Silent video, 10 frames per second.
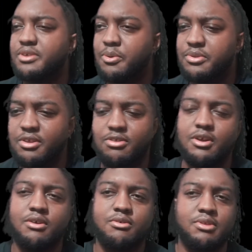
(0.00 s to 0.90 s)
And with this
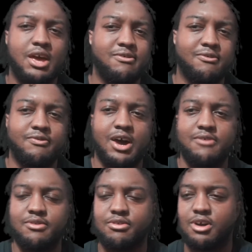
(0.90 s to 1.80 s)
series only having five
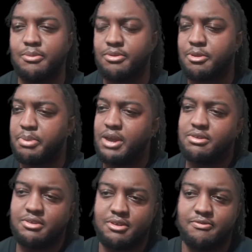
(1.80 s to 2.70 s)
installments, the
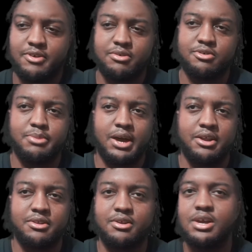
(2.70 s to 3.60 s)
pacing didn't feel too bad
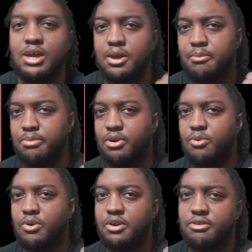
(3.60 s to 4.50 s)
either. Book
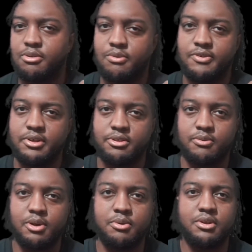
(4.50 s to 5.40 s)
one is the reveal of the
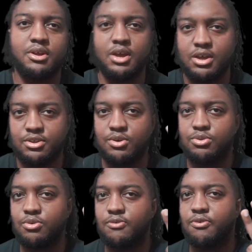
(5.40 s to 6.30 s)
Ronin, 2
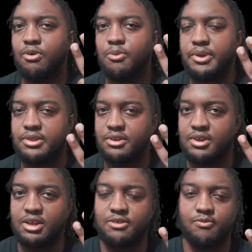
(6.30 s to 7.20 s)
through 4, we get the
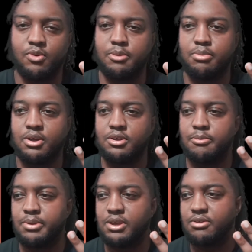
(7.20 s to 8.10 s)
death of one brother
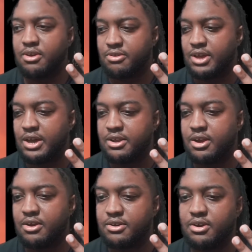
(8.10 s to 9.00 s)
apiece and a side
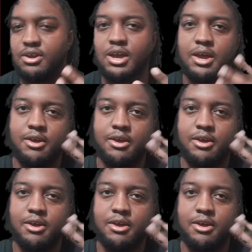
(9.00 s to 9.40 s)
character.